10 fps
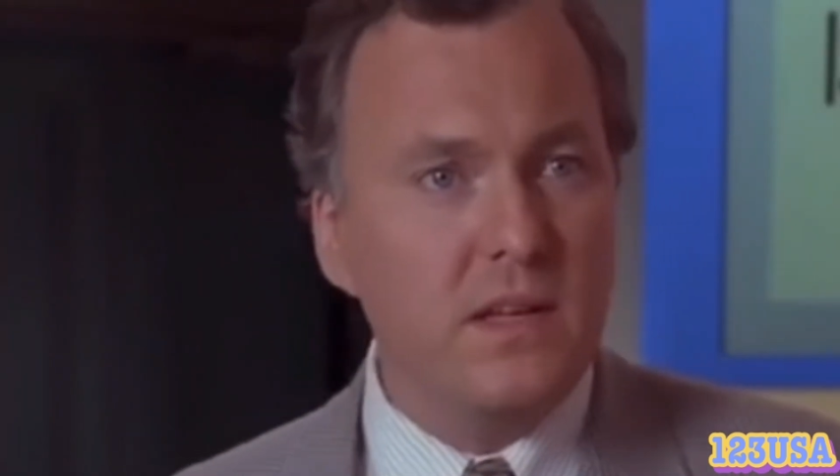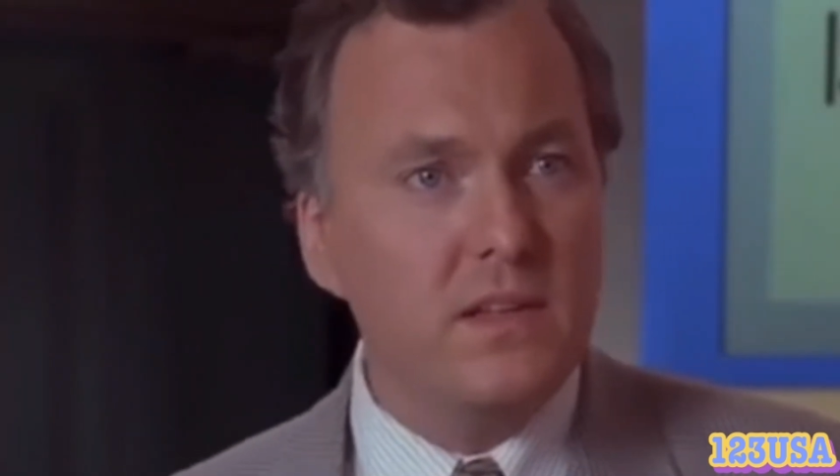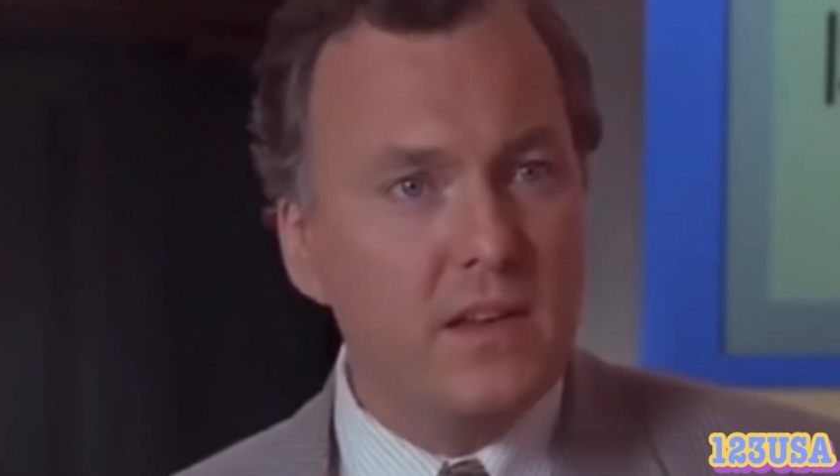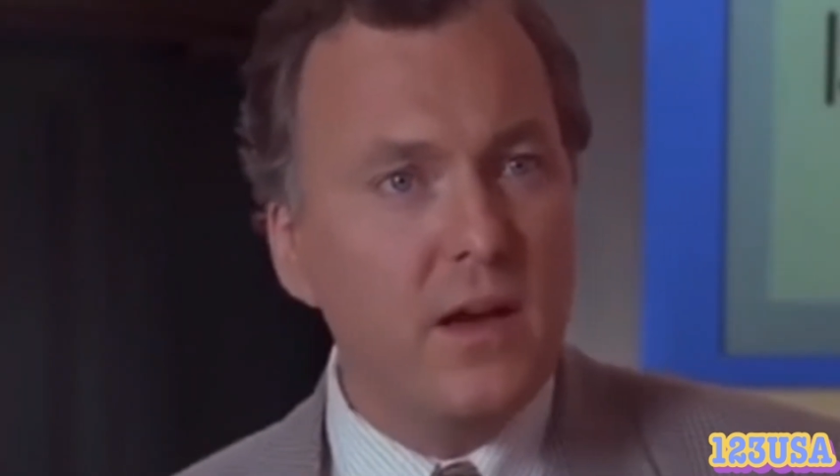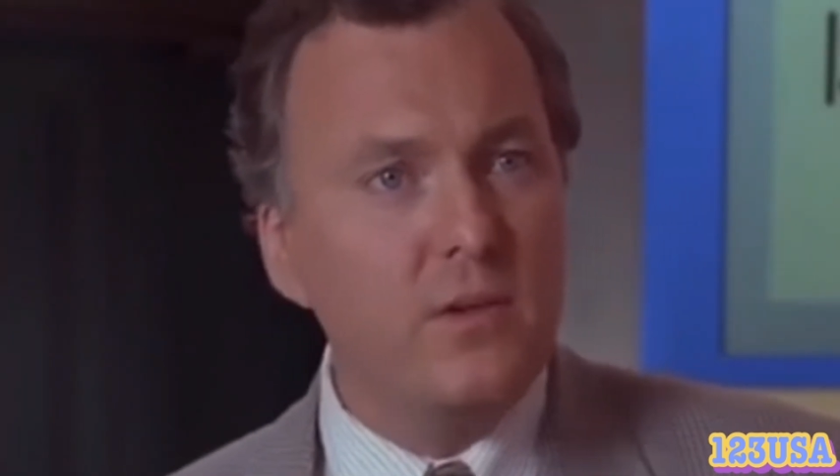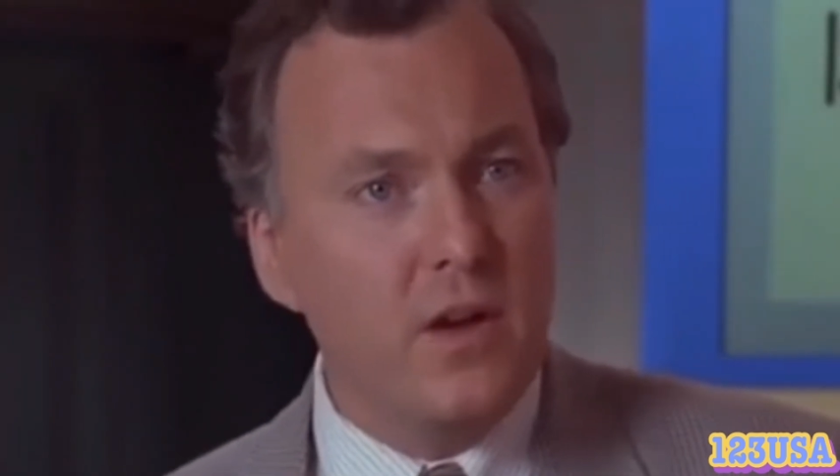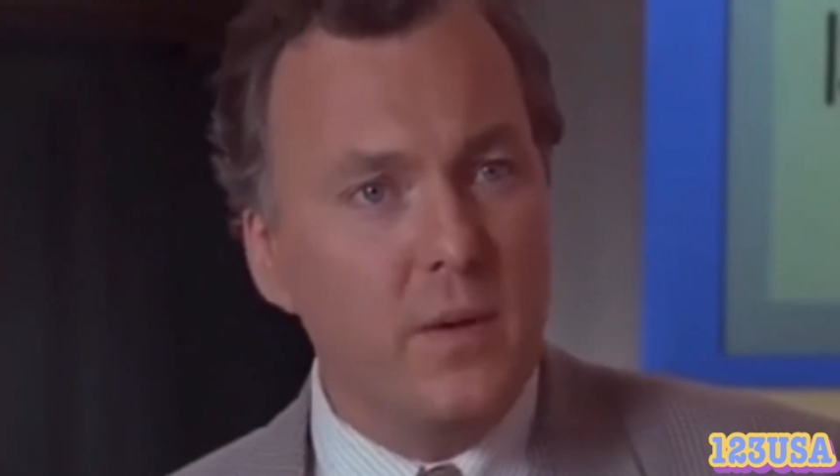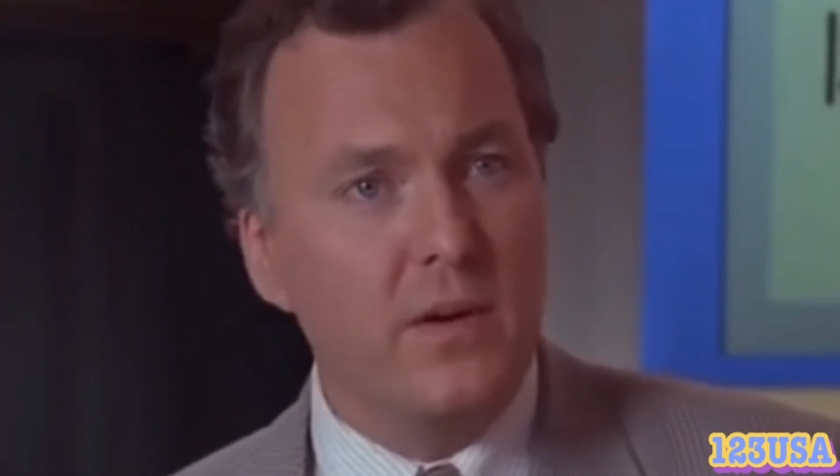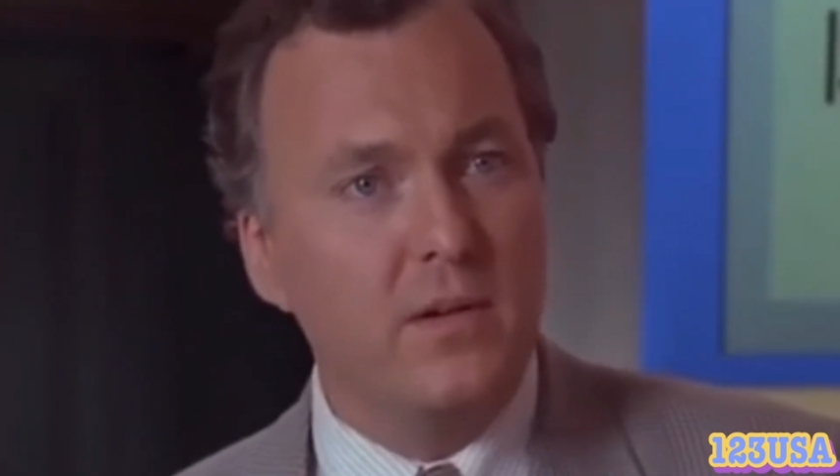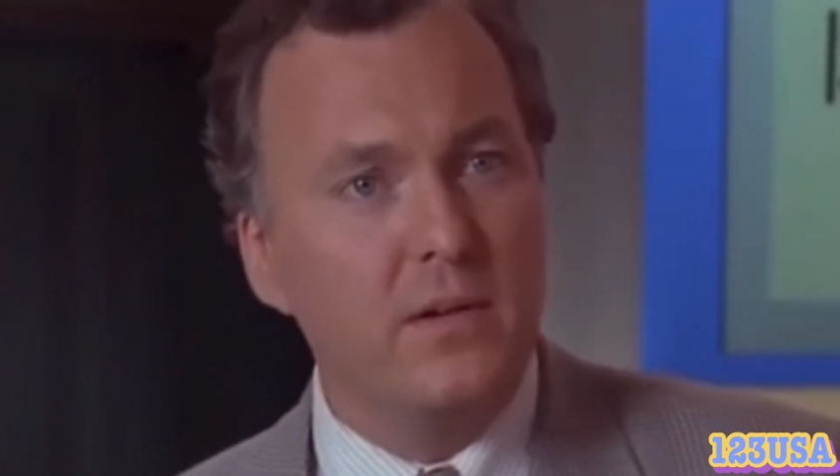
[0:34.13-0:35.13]
is now
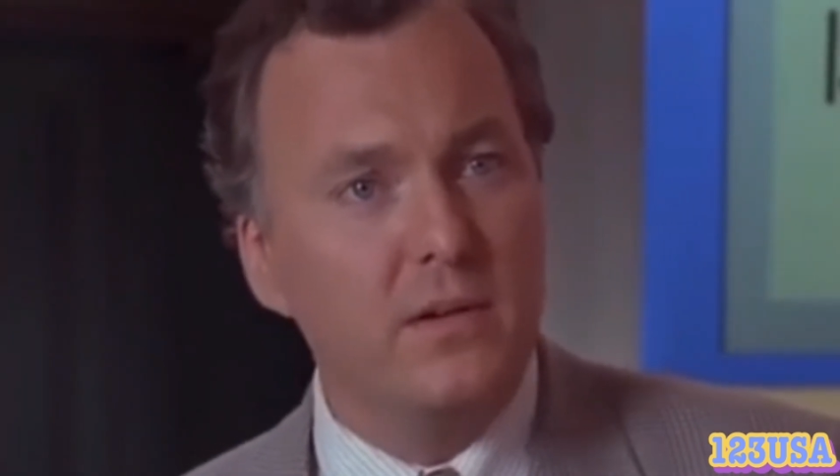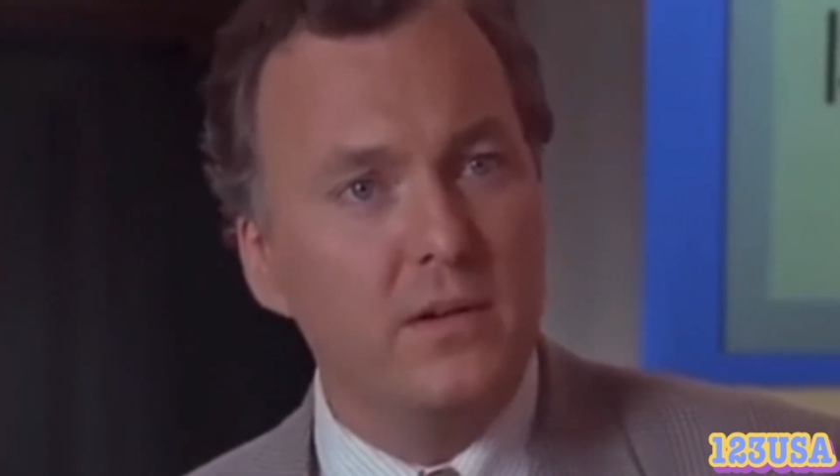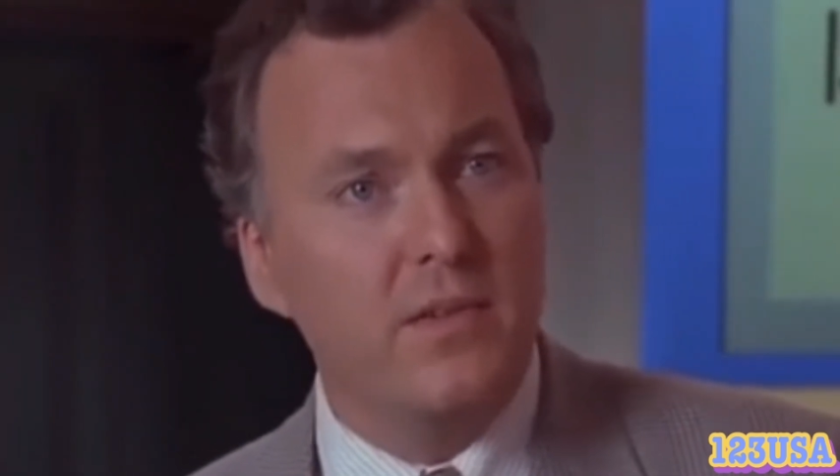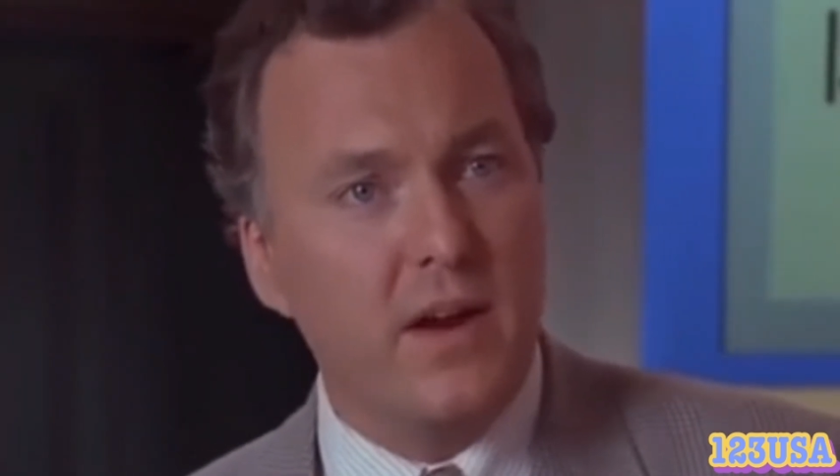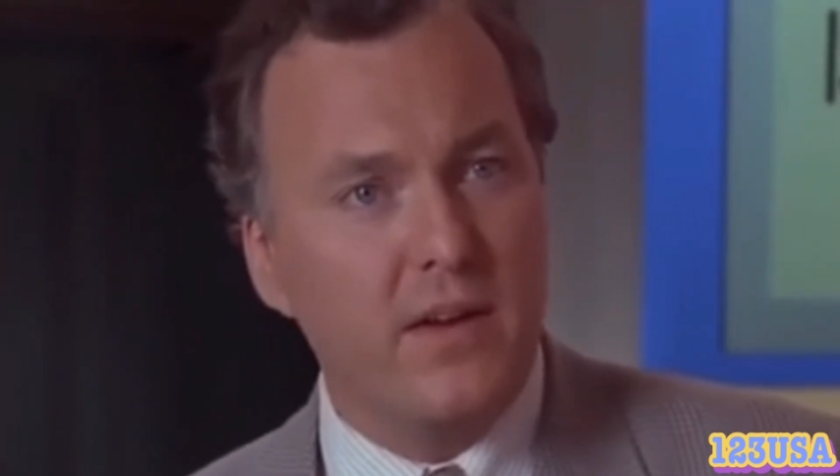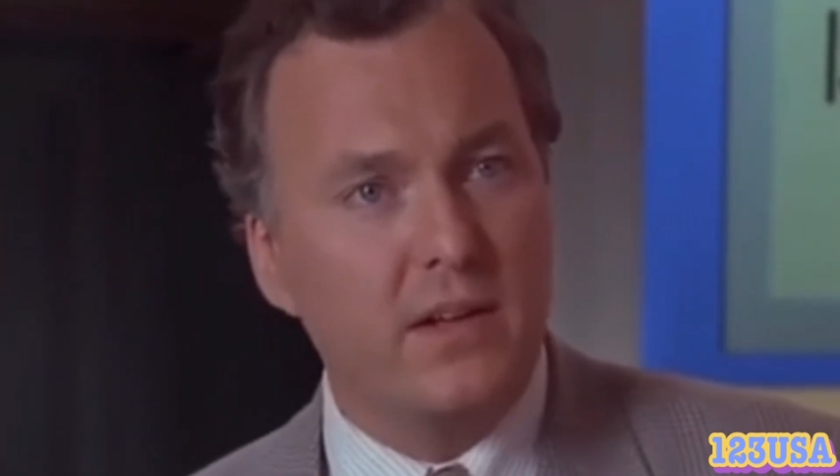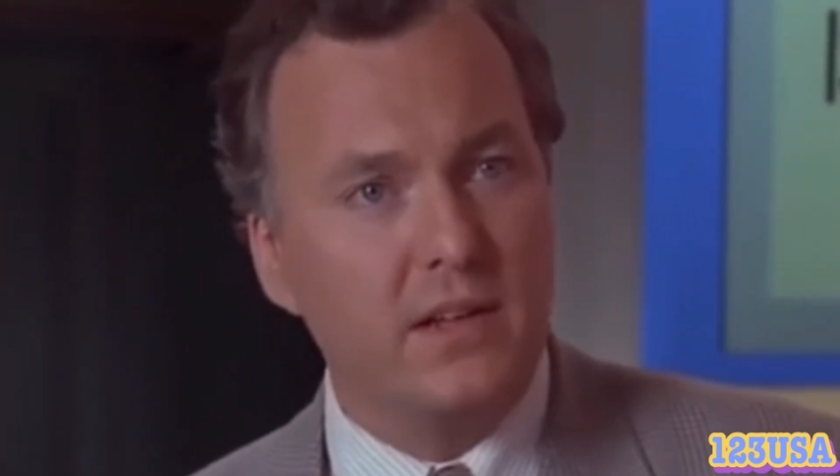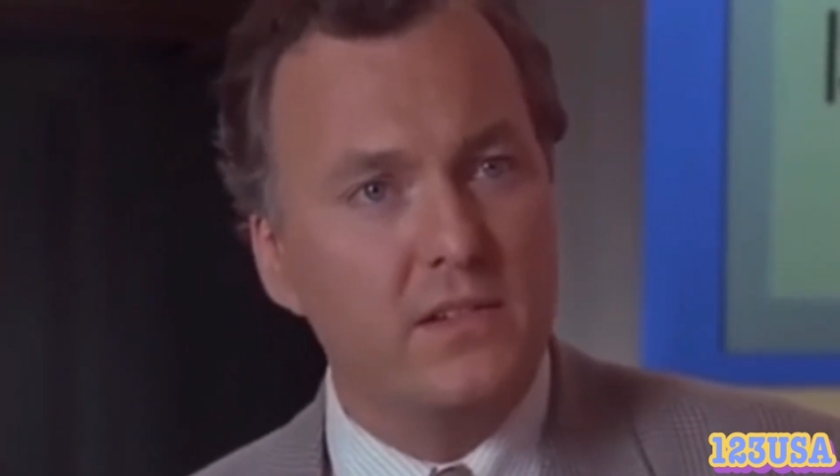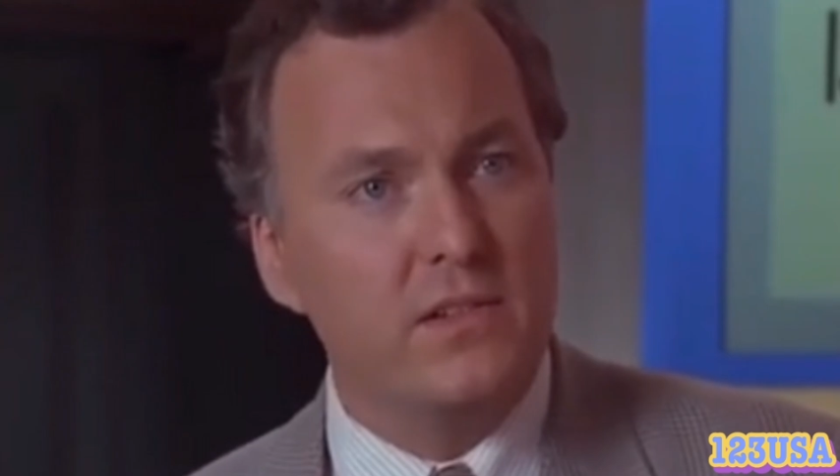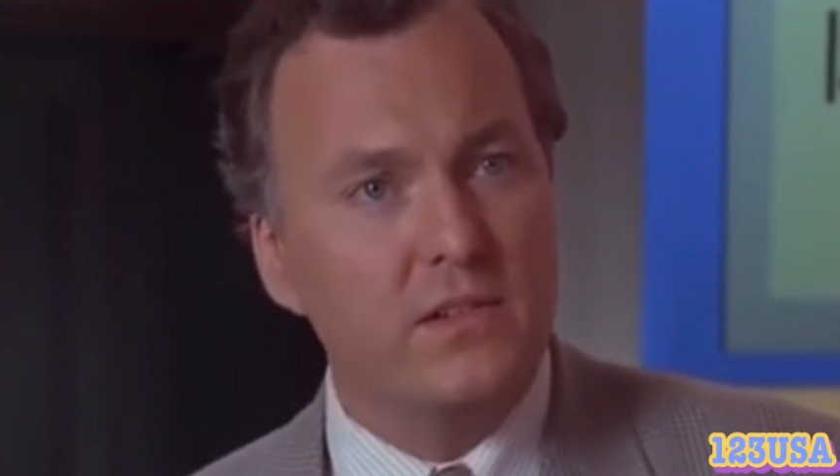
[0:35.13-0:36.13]
dumber for having
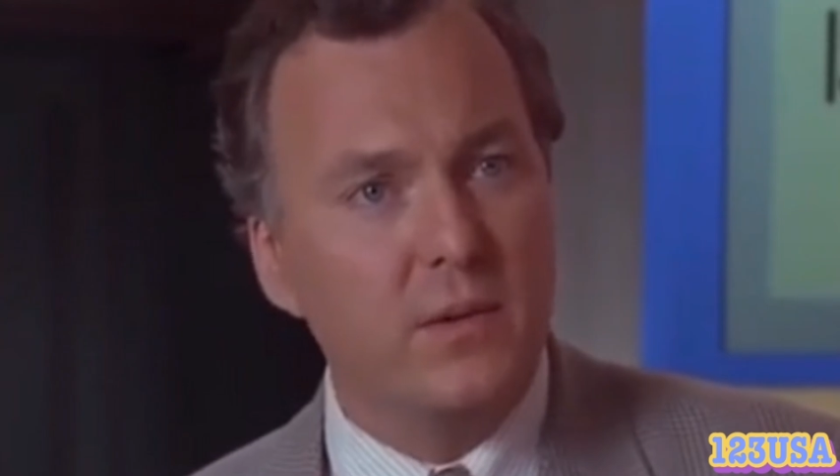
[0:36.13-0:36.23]
listened